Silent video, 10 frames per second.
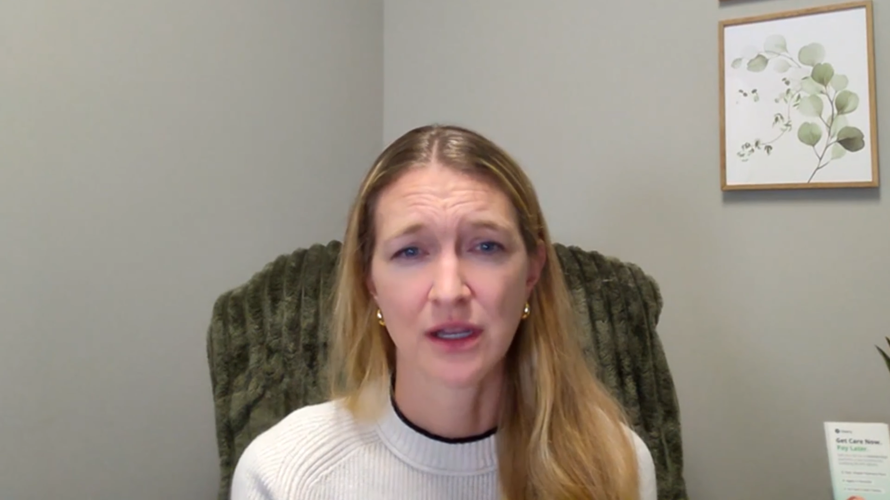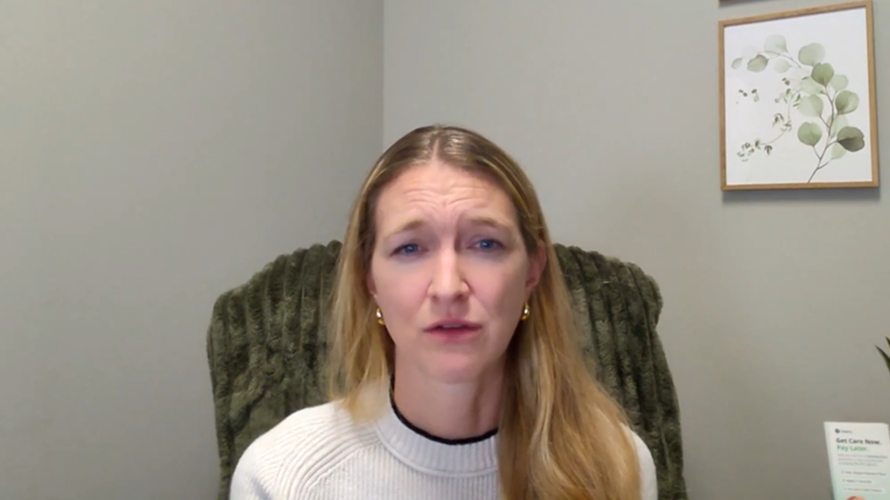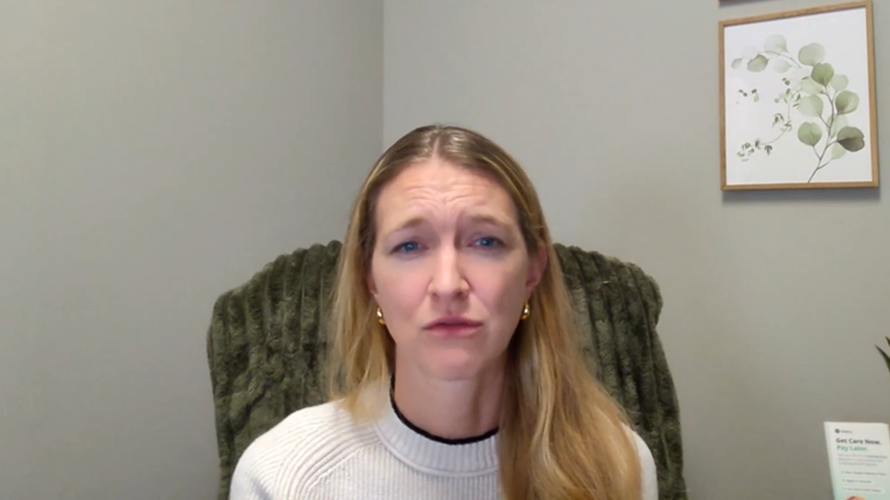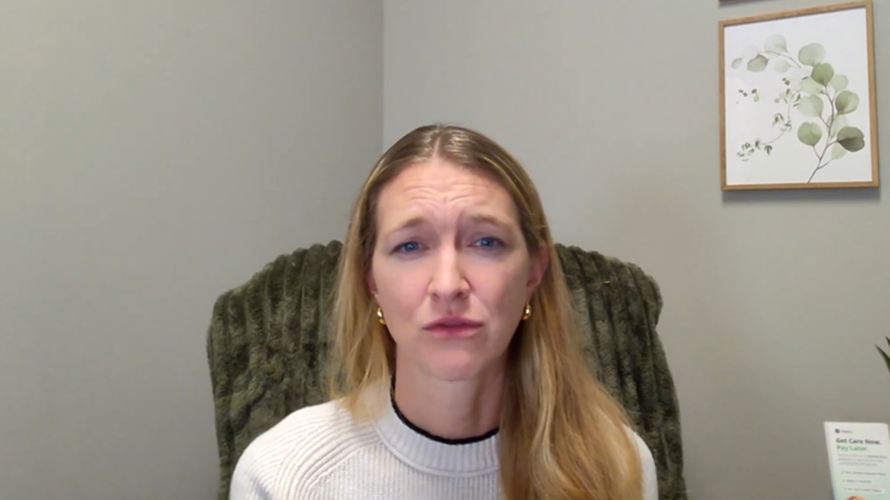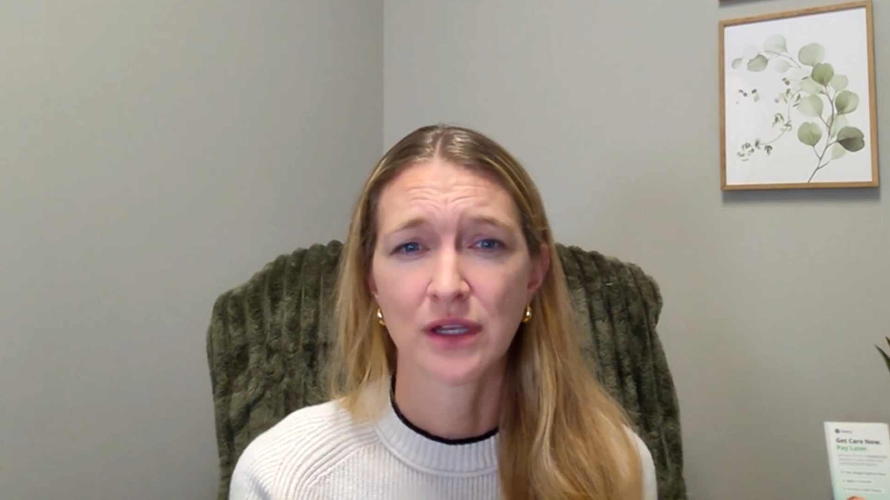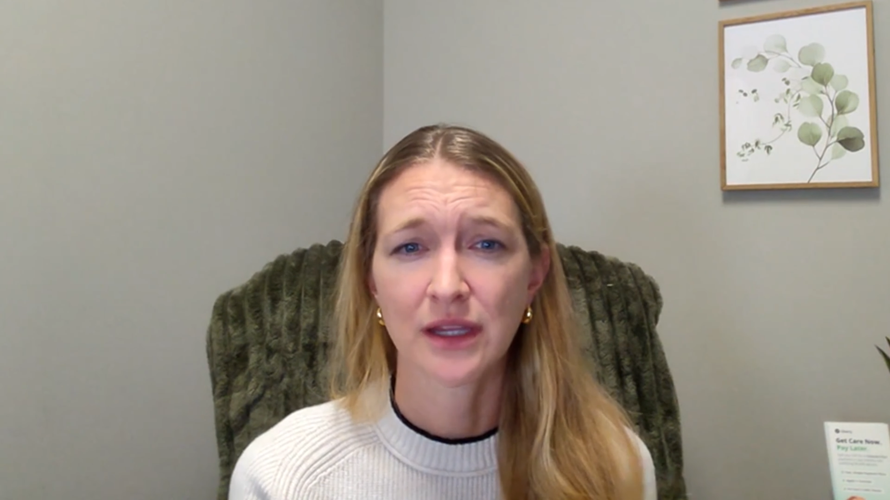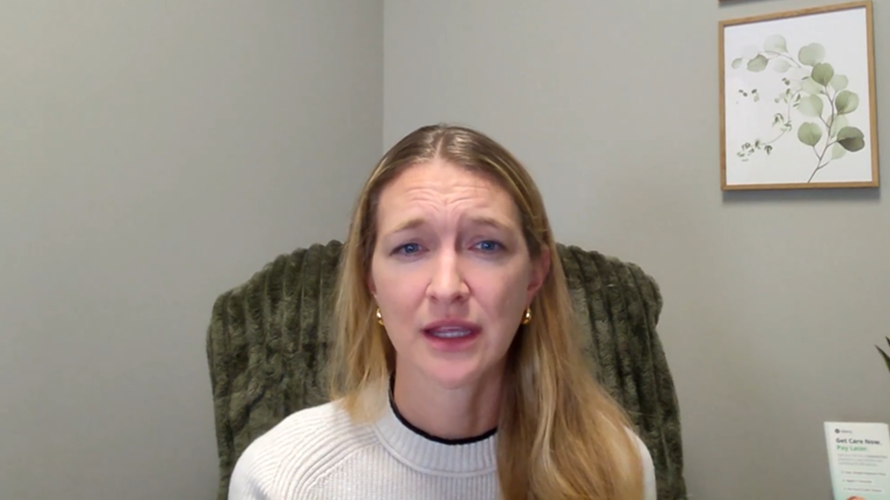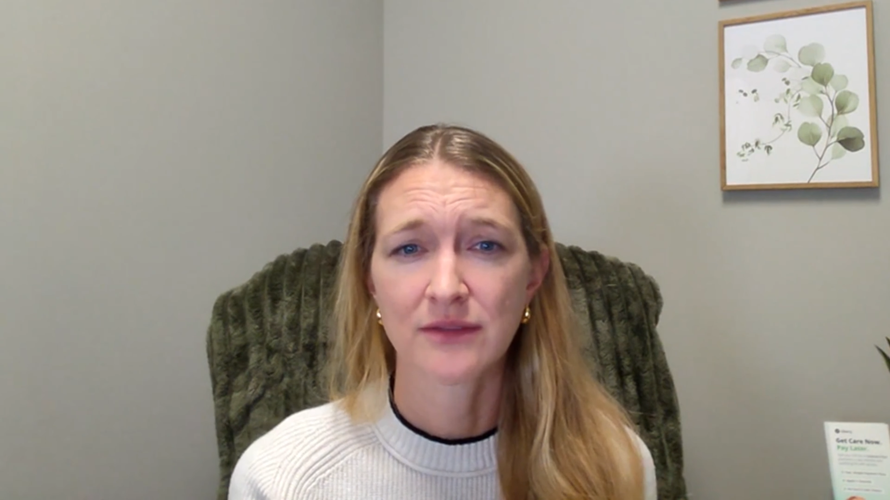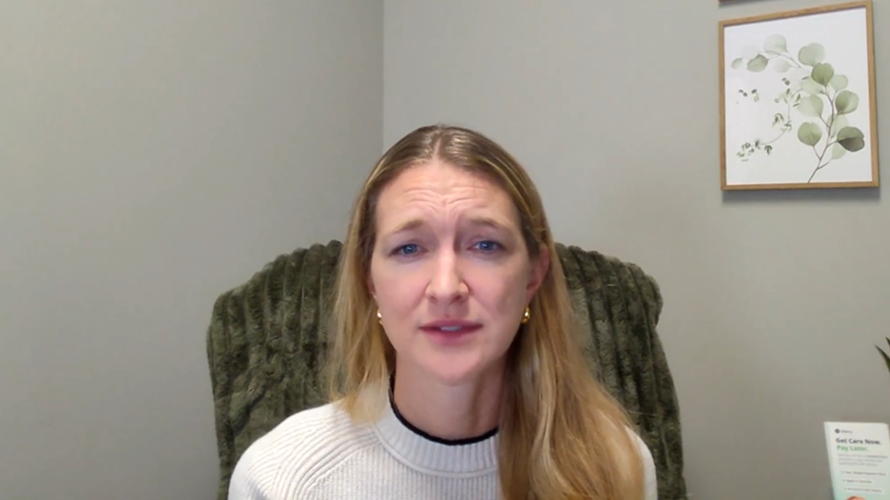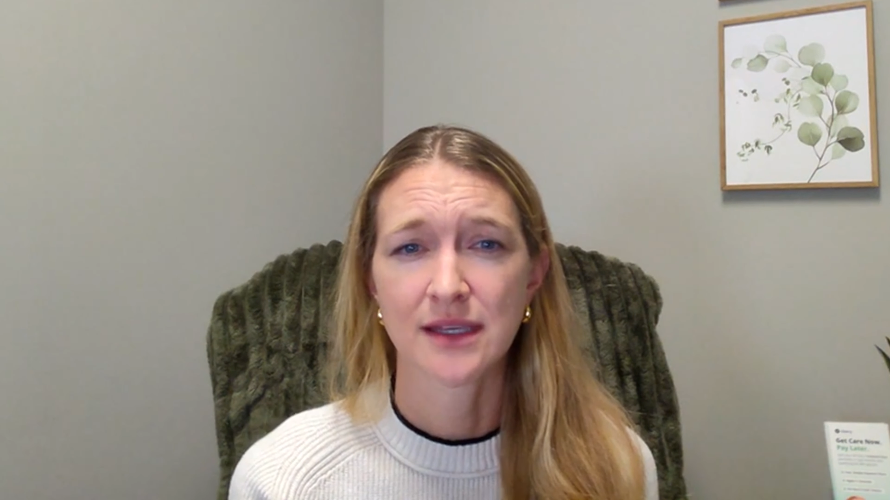it really
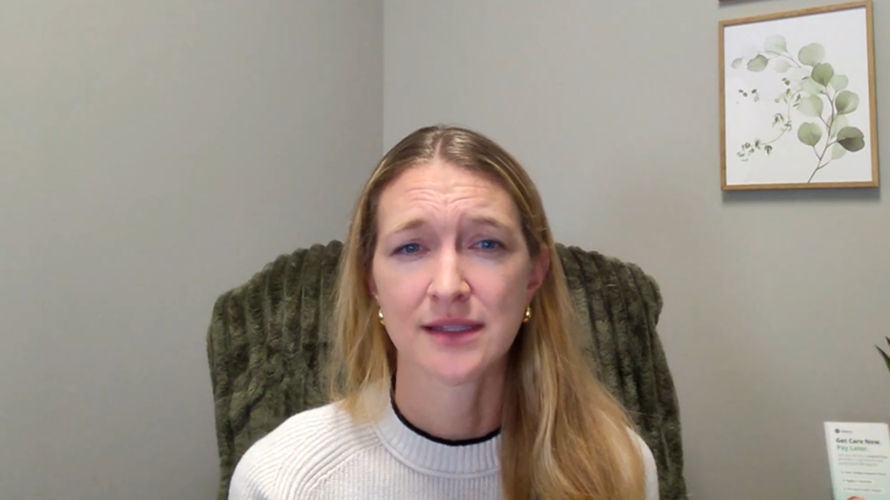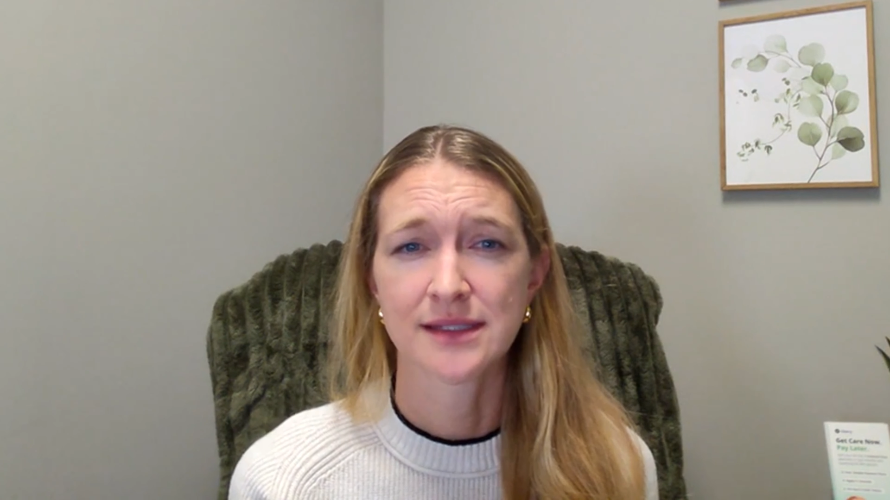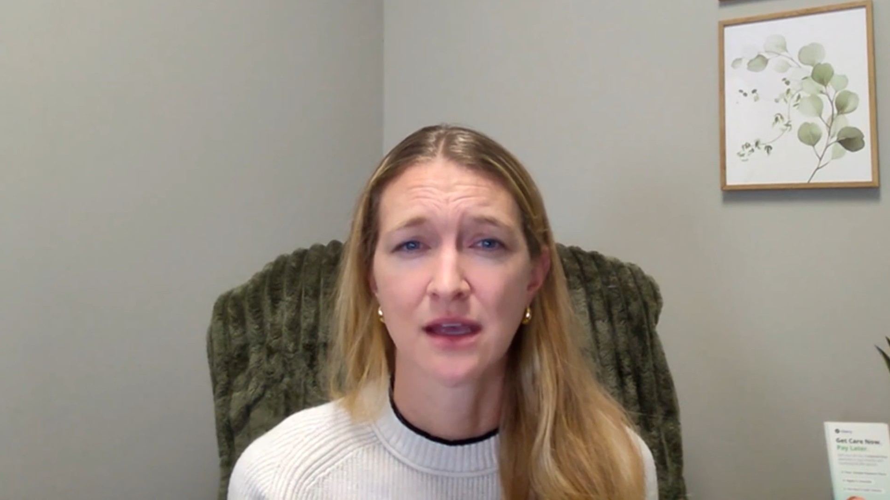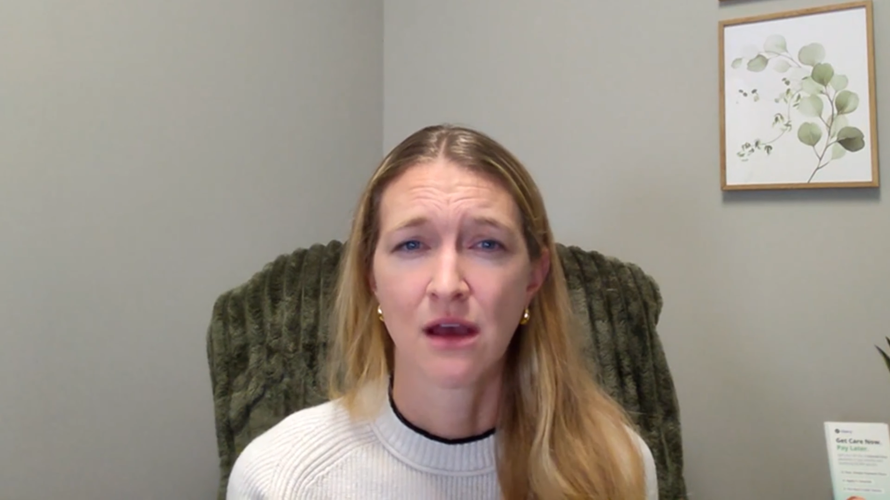gives us